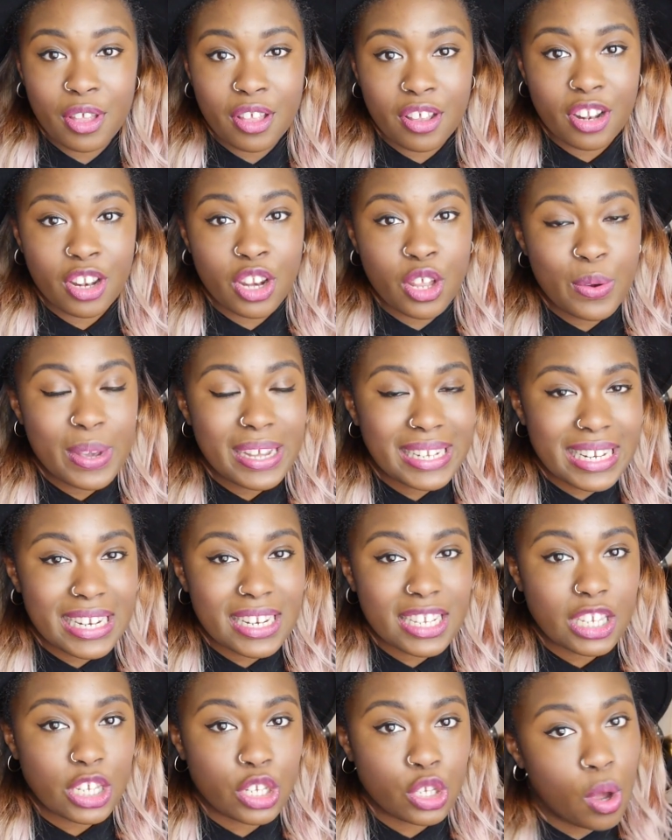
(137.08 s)
but Louis
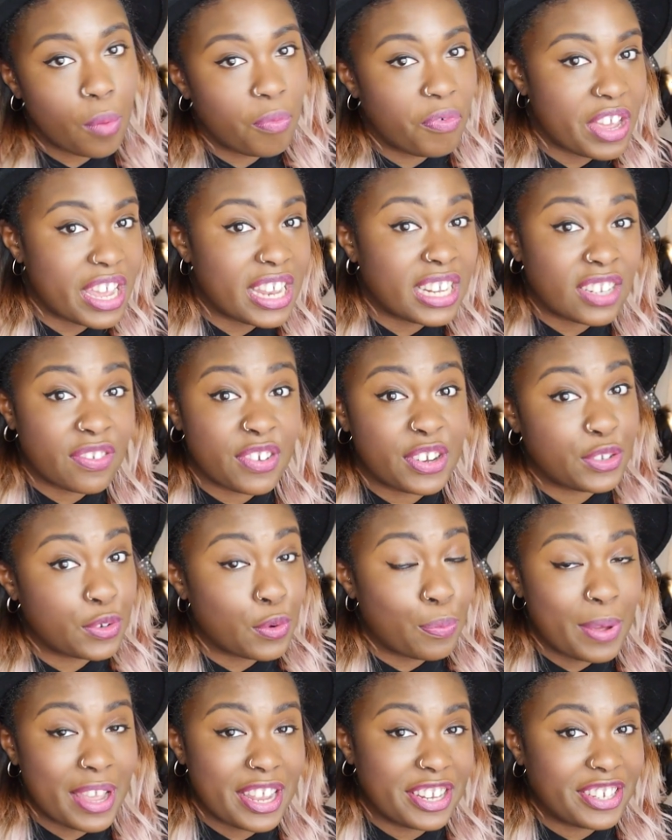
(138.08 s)
didn't stop for
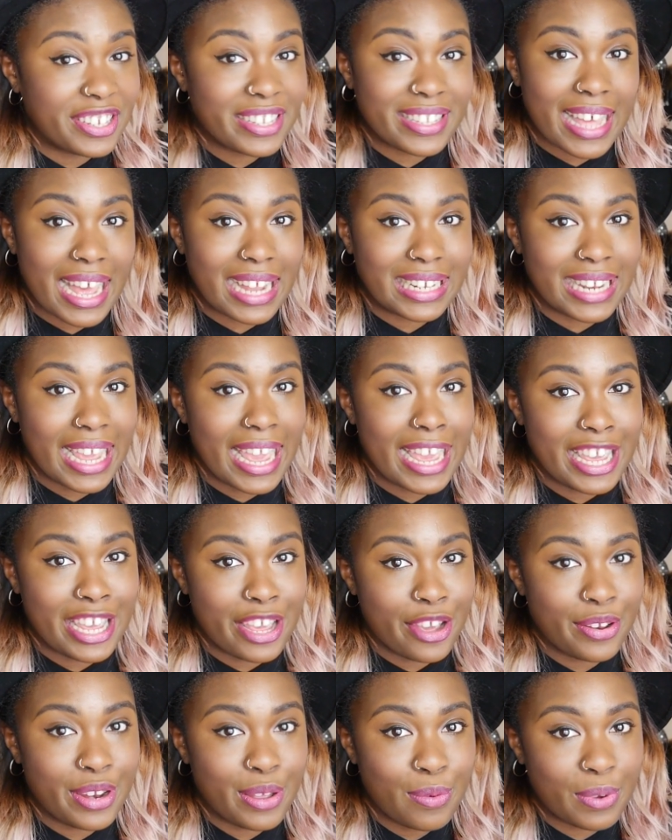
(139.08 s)
individual pictures that day.
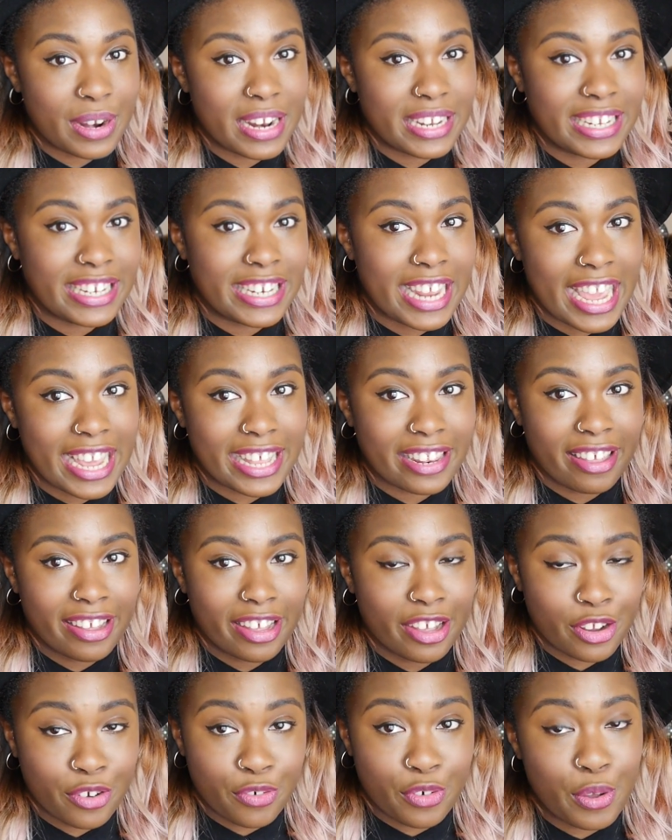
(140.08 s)
He only wanted to take
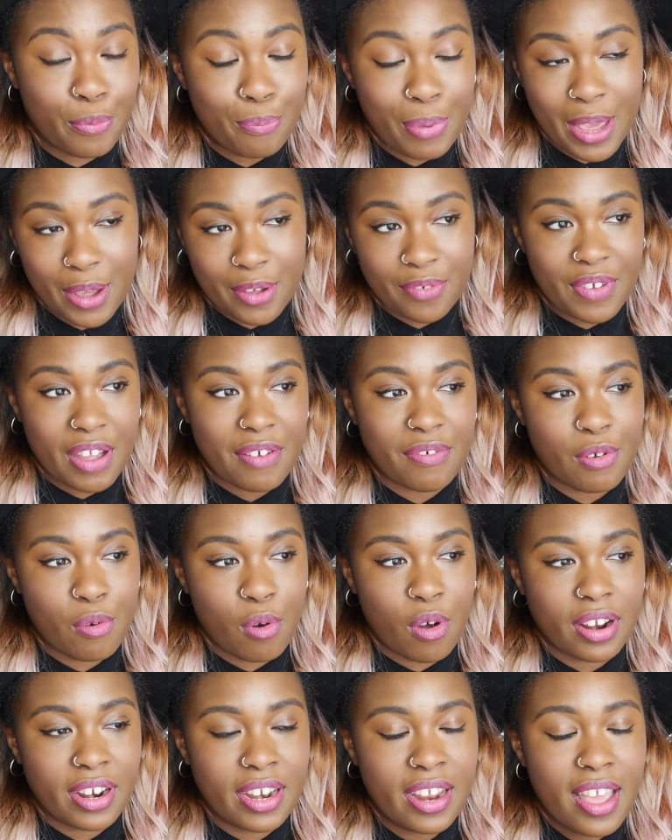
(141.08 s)
like a group pic of
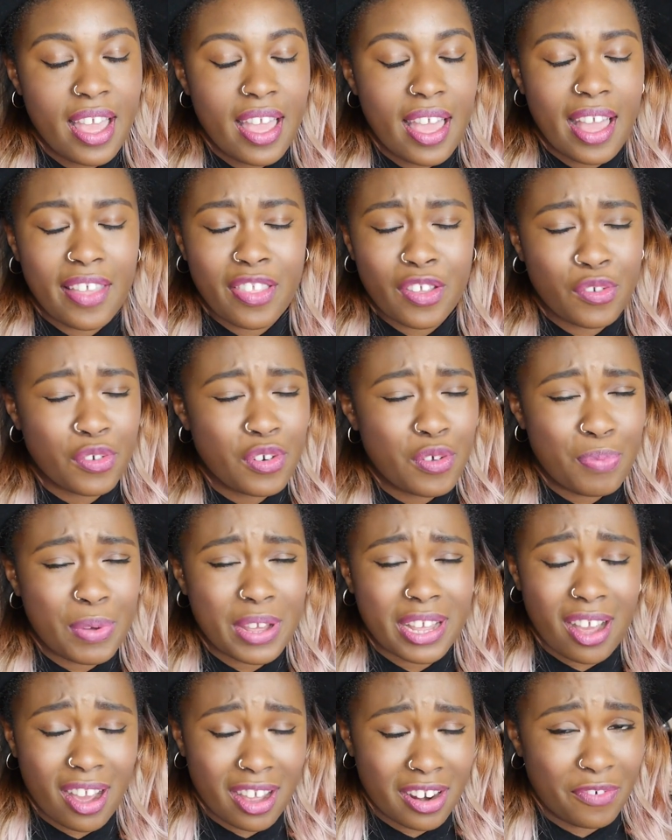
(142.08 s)
everyone. And the group
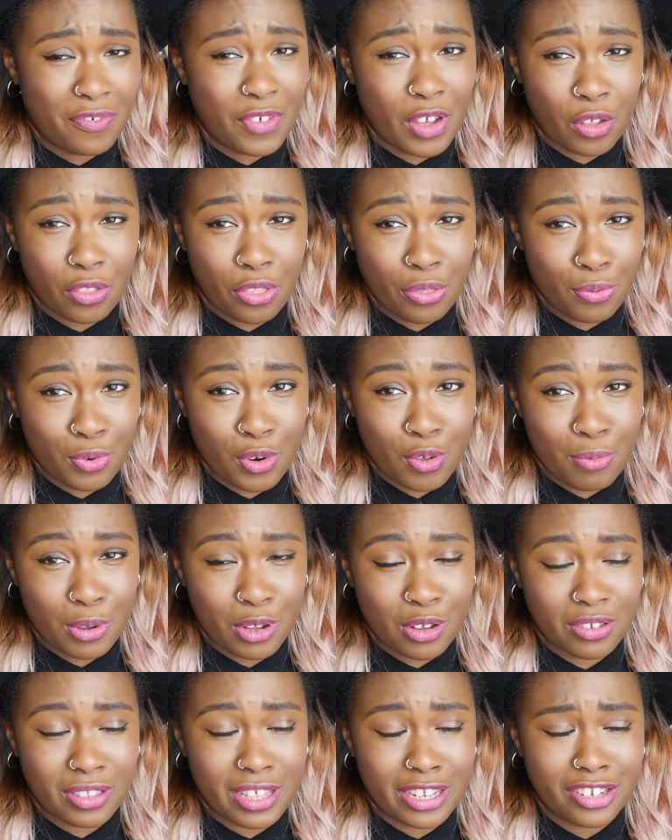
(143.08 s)
pic kind of fell through
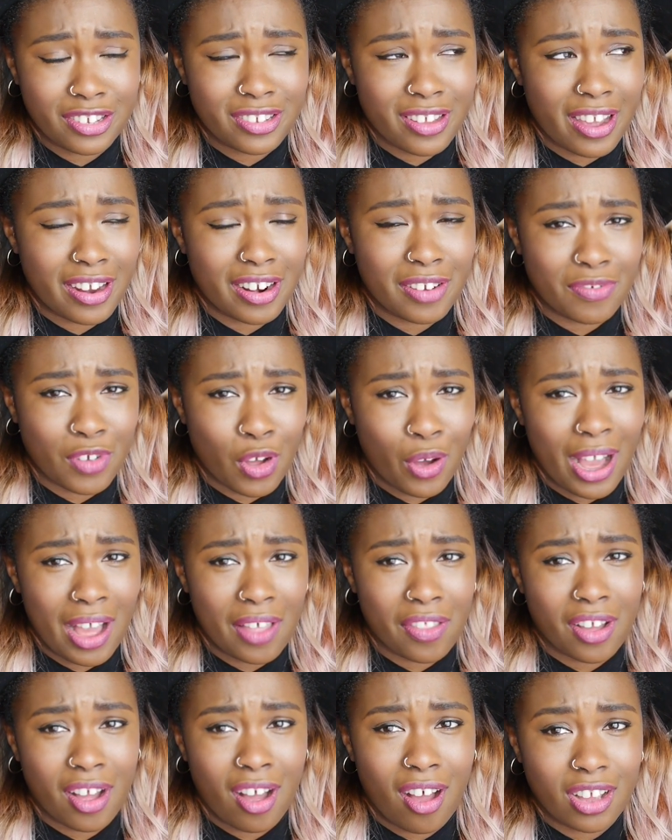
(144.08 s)
because they just kind of got
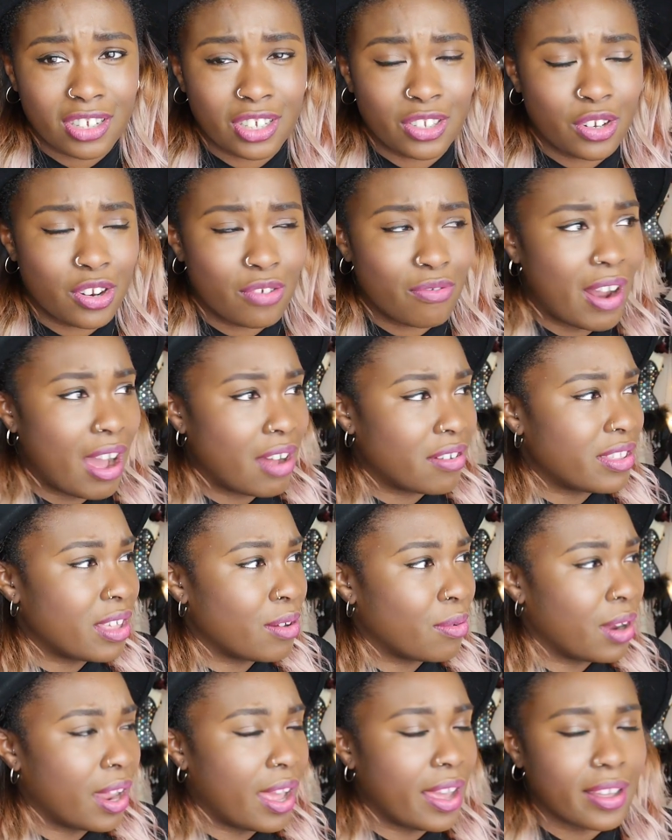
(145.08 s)
out car, casted around. And
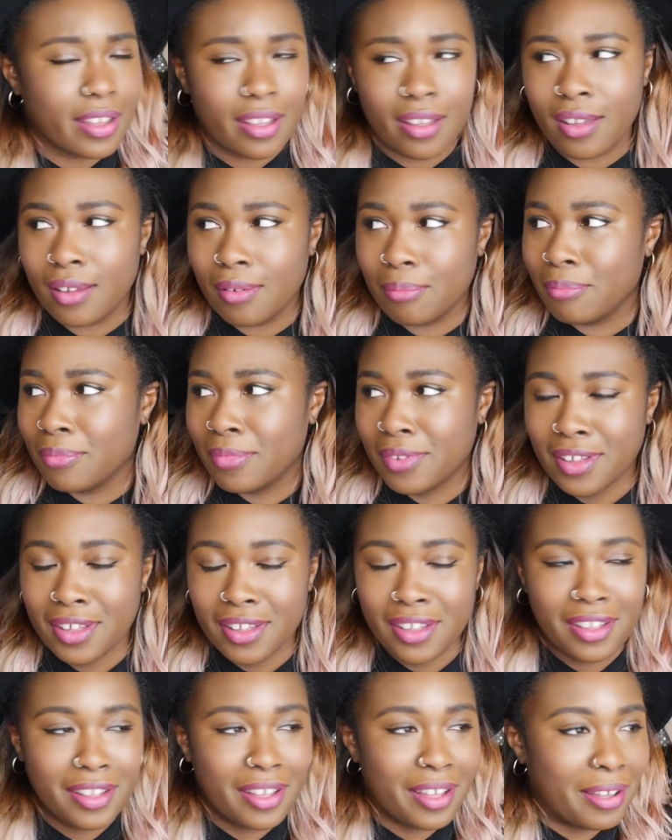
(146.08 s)
they were like, um,
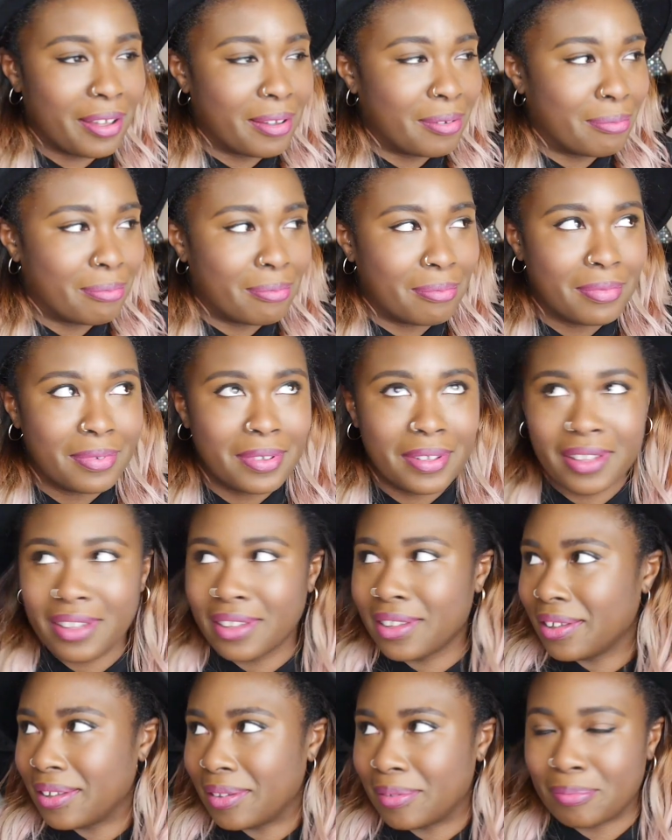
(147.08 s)
um,
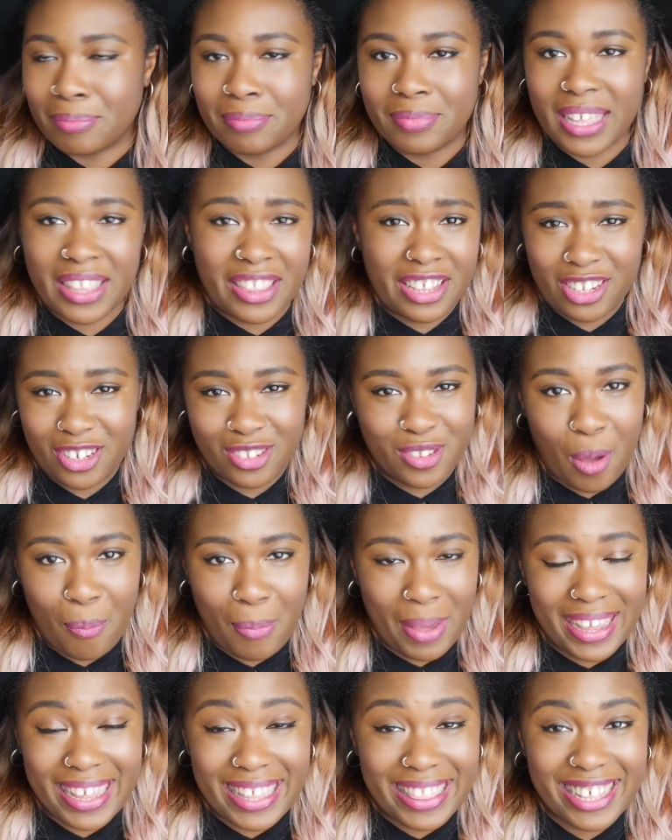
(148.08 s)
um, and then just got
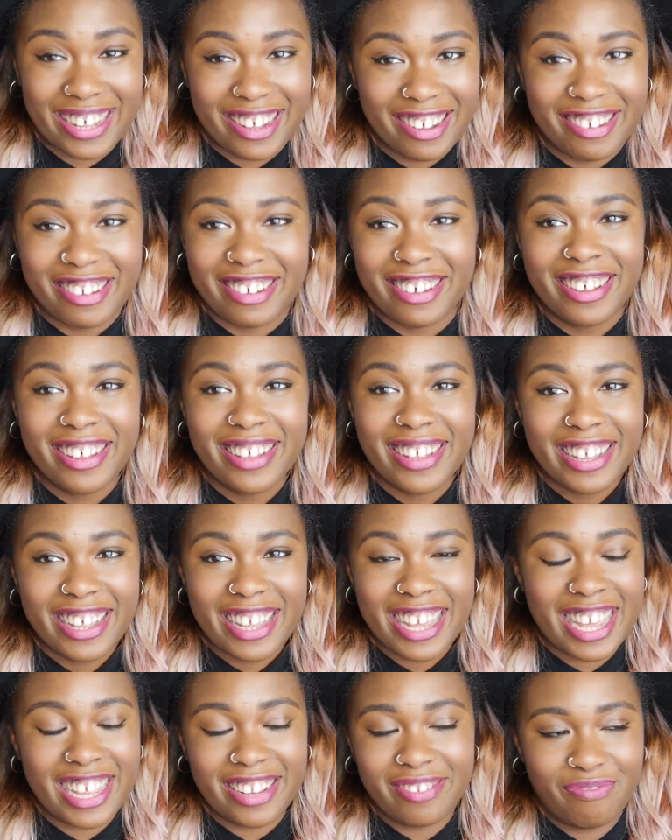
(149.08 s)
back in the car.
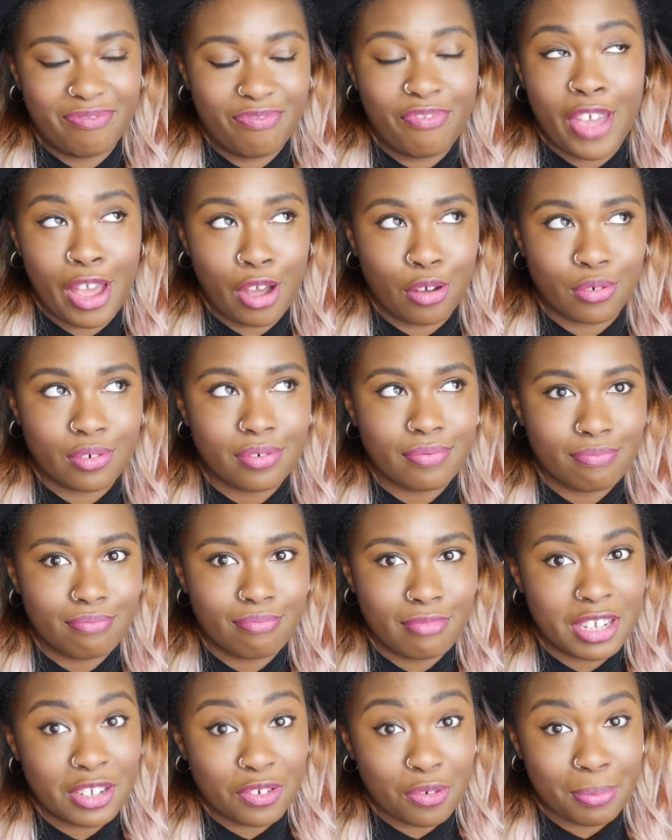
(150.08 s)
It failed
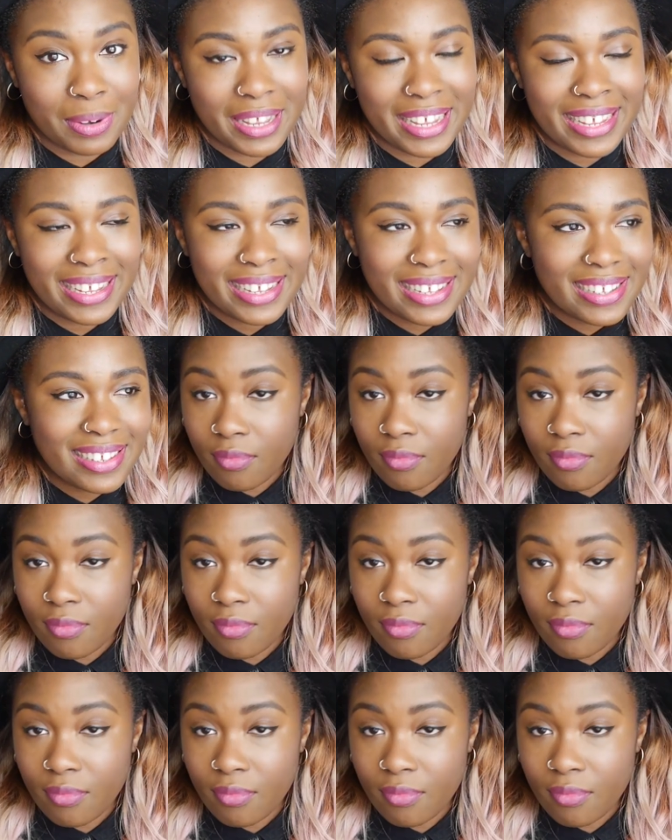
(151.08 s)
miserably.